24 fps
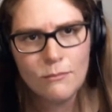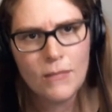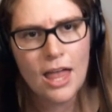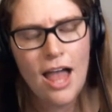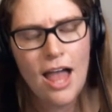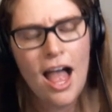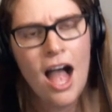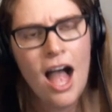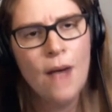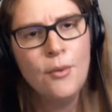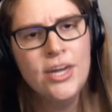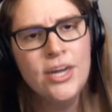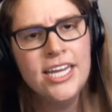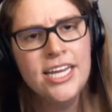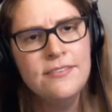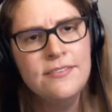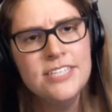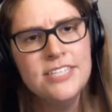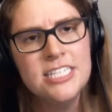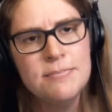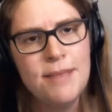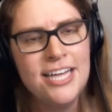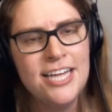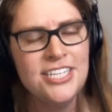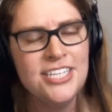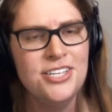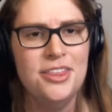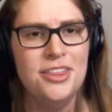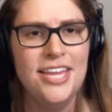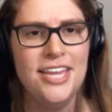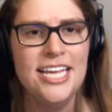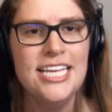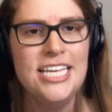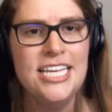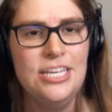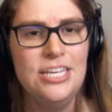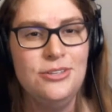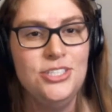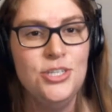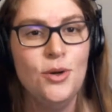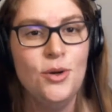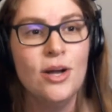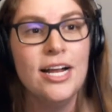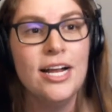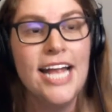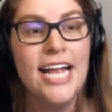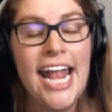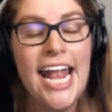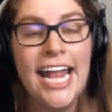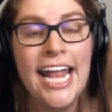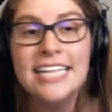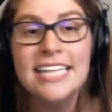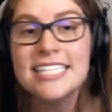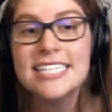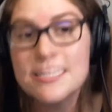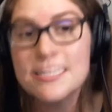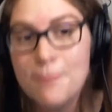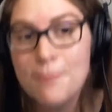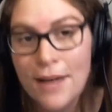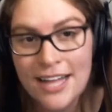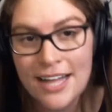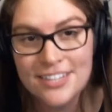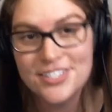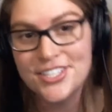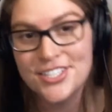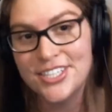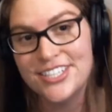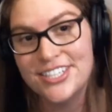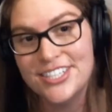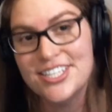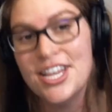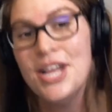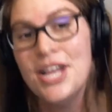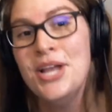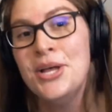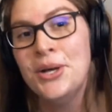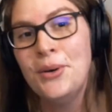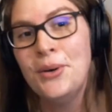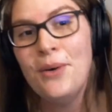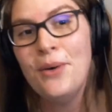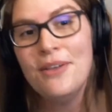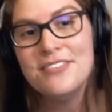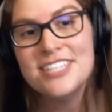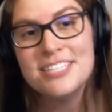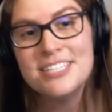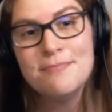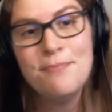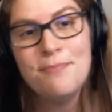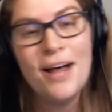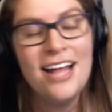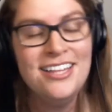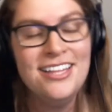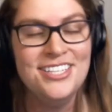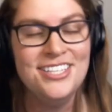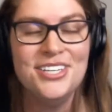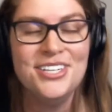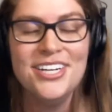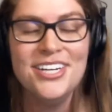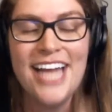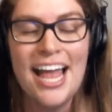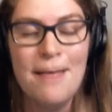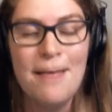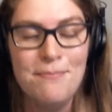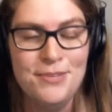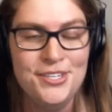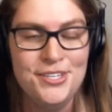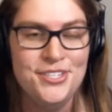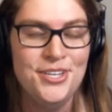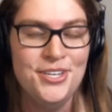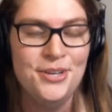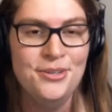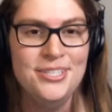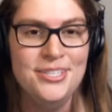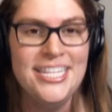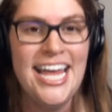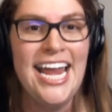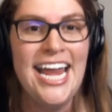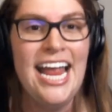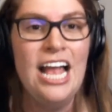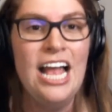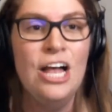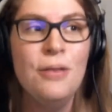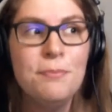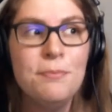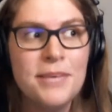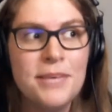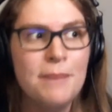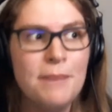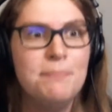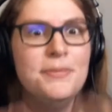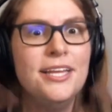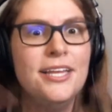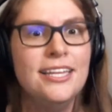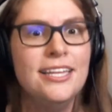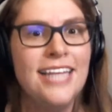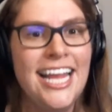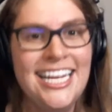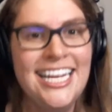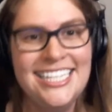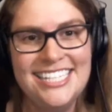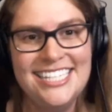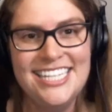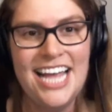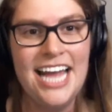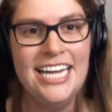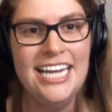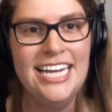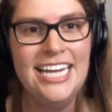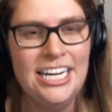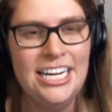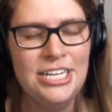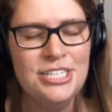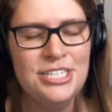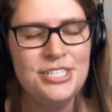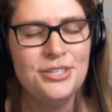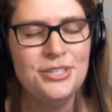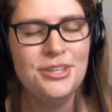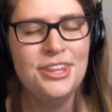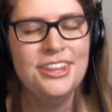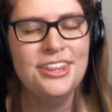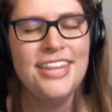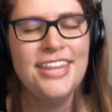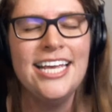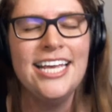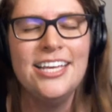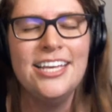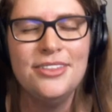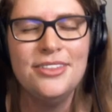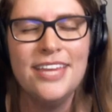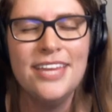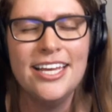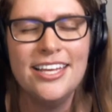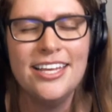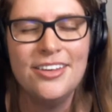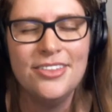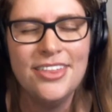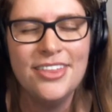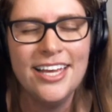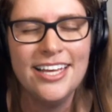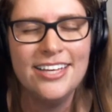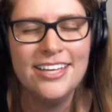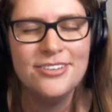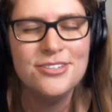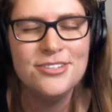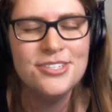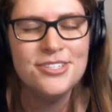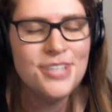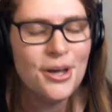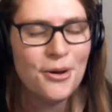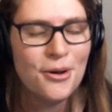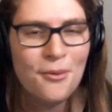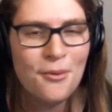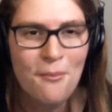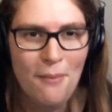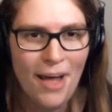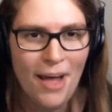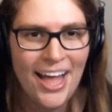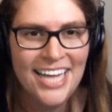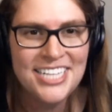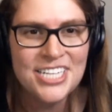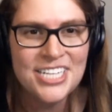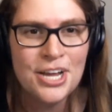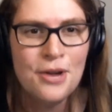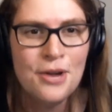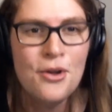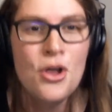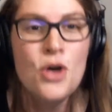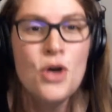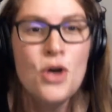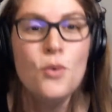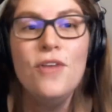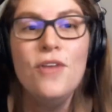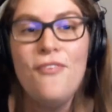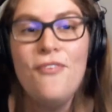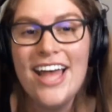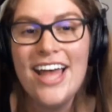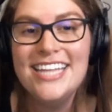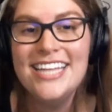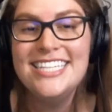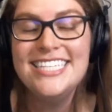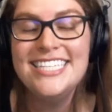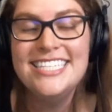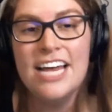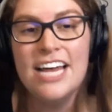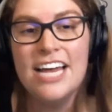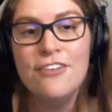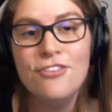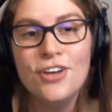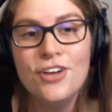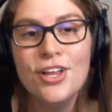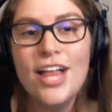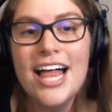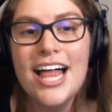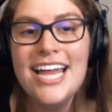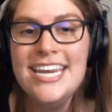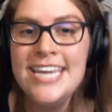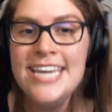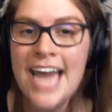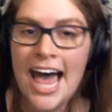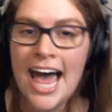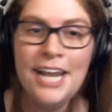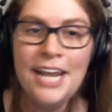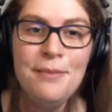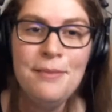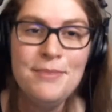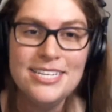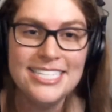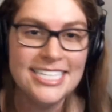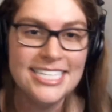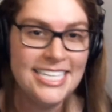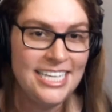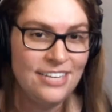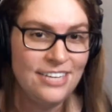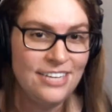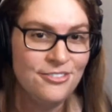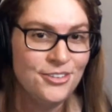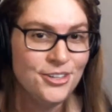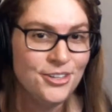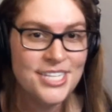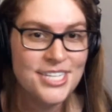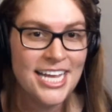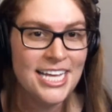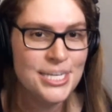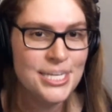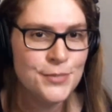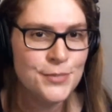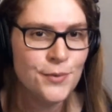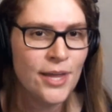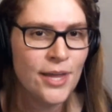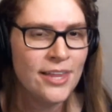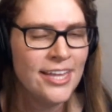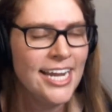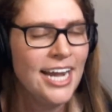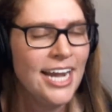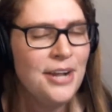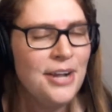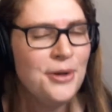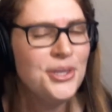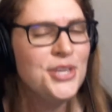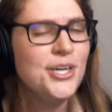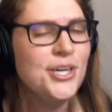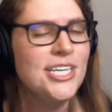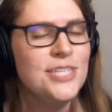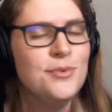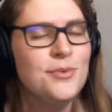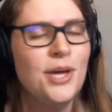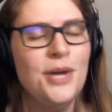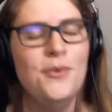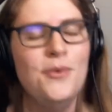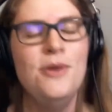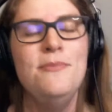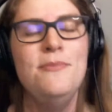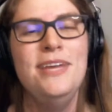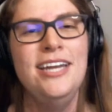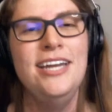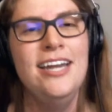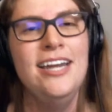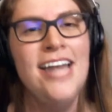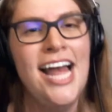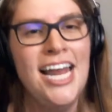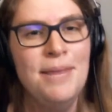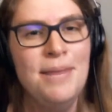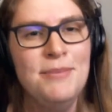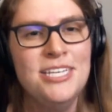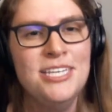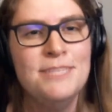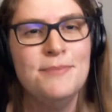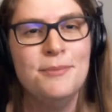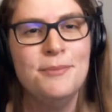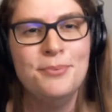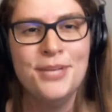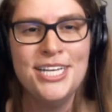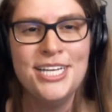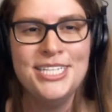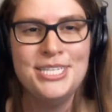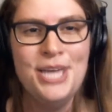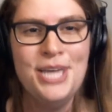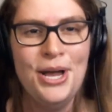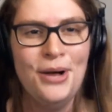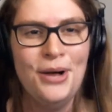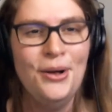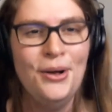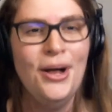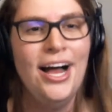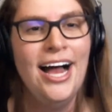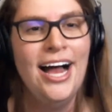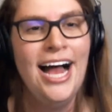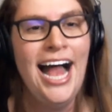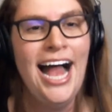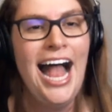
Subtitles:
I want to give a special thank you to our 8 sponsors who have sponsored episodes that help keep the lights on here. So thank you so much. We've had several anonymous givers as well. And I know you guys want to remain anonymous, but please know,